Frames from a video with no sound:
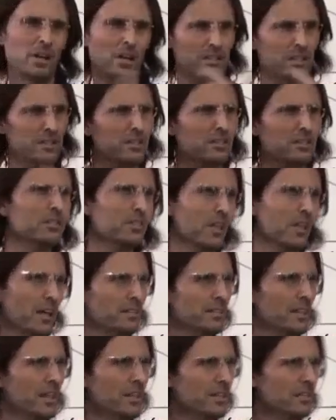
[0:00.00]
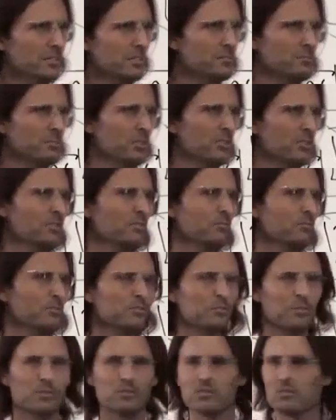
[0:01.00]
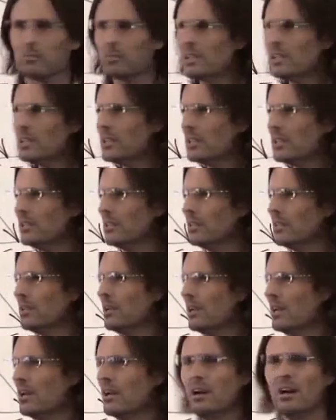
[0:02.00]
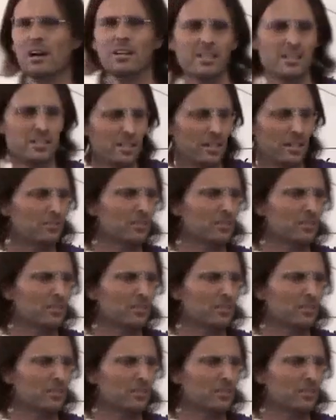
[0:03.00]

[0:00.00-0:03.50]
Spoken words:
I need to start taking some personal responsibility. I need to